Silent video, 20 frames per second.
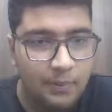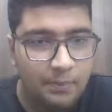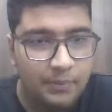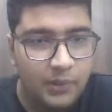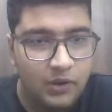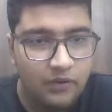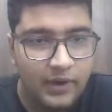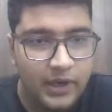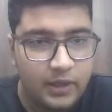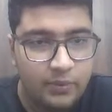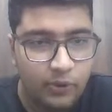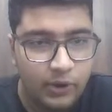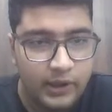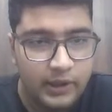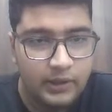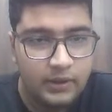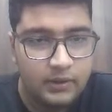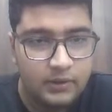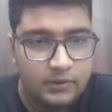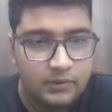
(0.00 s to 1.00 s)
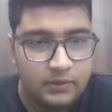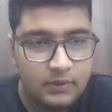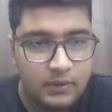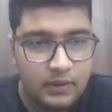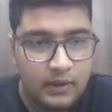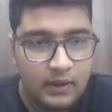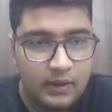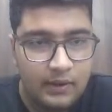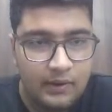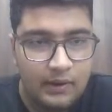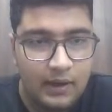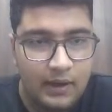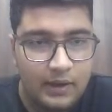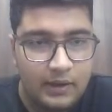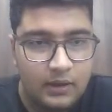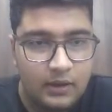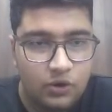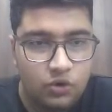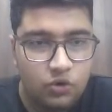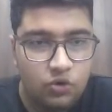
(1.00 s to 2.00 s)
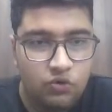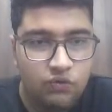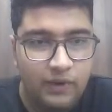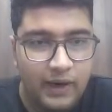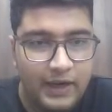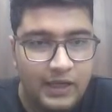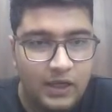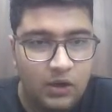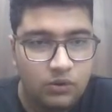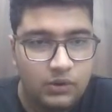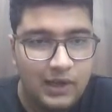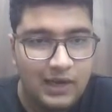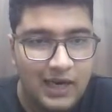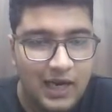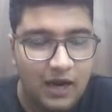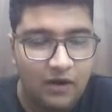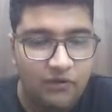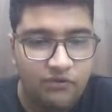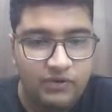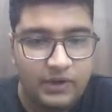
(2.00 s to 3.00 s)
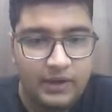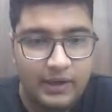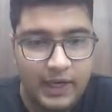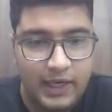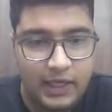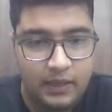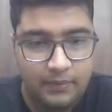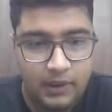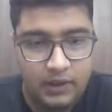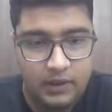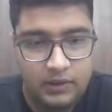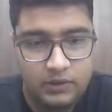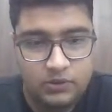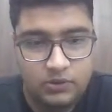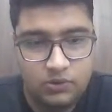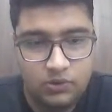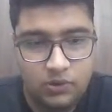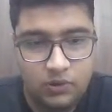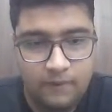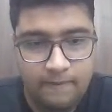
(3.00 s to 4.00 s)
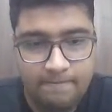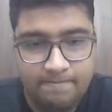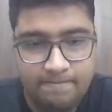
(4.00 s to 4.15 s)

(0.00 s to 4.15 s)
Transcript: pivot point, right, to find out the left and right part. So